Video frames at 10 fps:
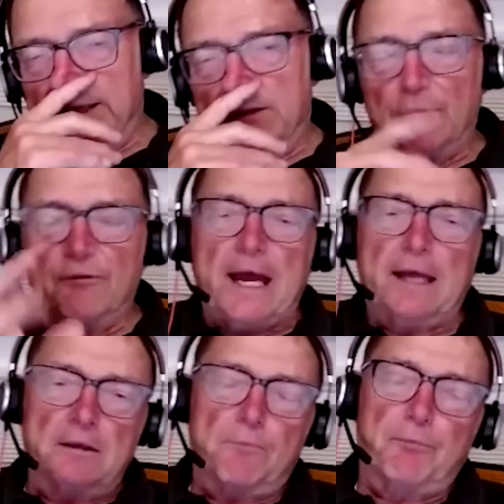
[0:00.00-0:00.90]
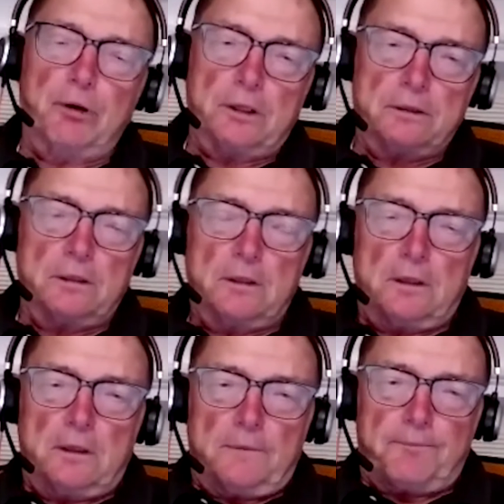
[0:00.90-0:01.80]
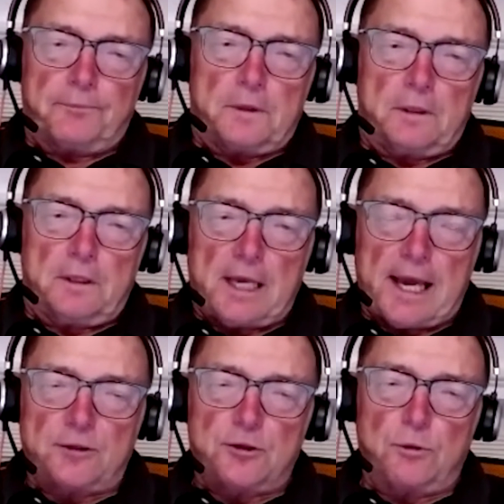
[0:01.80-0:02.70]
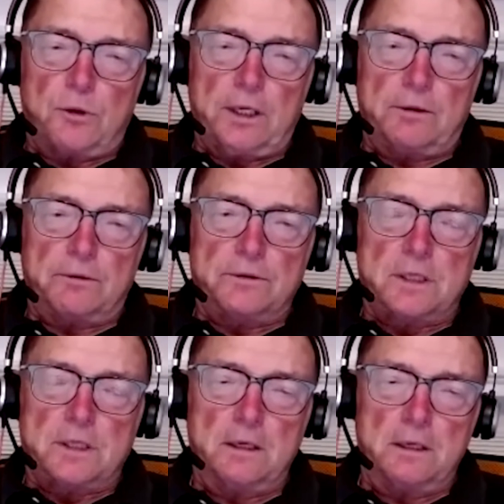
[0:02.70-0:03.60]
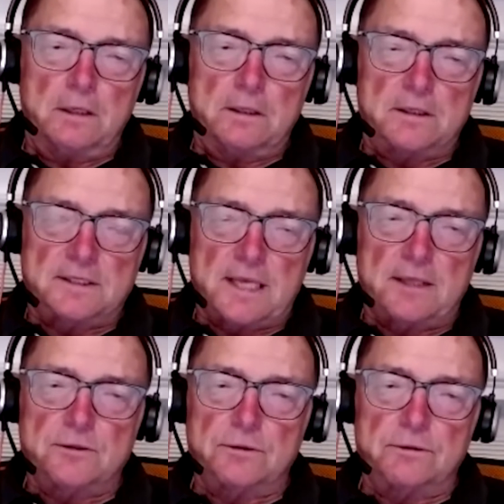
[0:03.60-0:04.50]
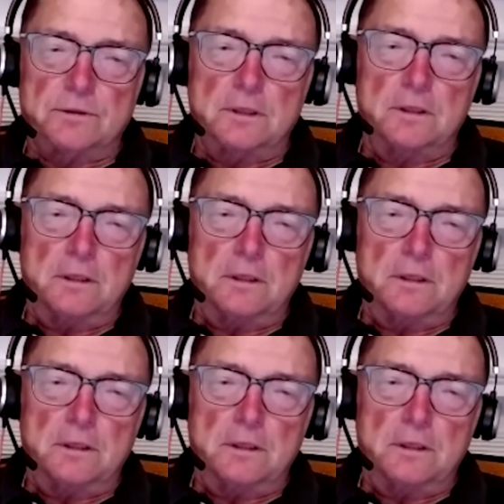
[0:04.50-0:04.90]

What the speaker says: You've had to put the actuators, the sensors,